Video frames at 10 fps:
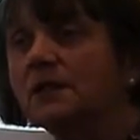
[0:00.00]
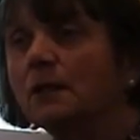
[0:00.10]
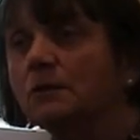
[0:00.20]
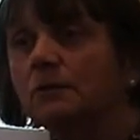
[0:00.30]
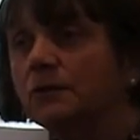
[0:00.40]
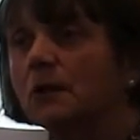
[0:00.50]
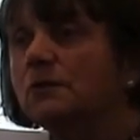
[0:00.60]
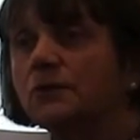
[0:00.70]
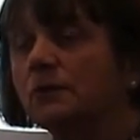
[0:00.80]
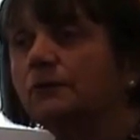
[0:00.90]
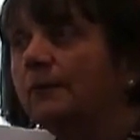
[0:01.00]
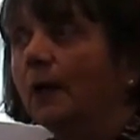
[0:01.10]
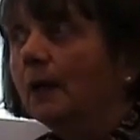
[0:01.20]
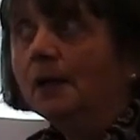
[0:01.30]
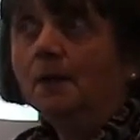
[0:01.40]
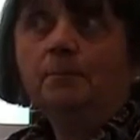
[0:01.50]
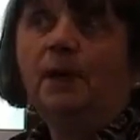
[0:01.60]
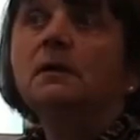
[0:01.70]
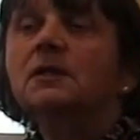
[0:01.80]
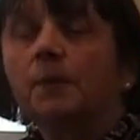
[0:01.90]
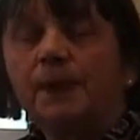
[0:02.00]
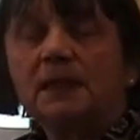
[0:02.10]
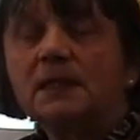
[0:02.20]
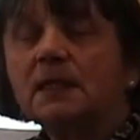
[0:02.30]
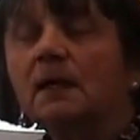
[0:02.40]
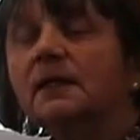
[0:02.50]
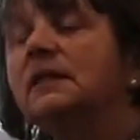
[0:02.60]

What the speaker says: so sort of bunged up inside,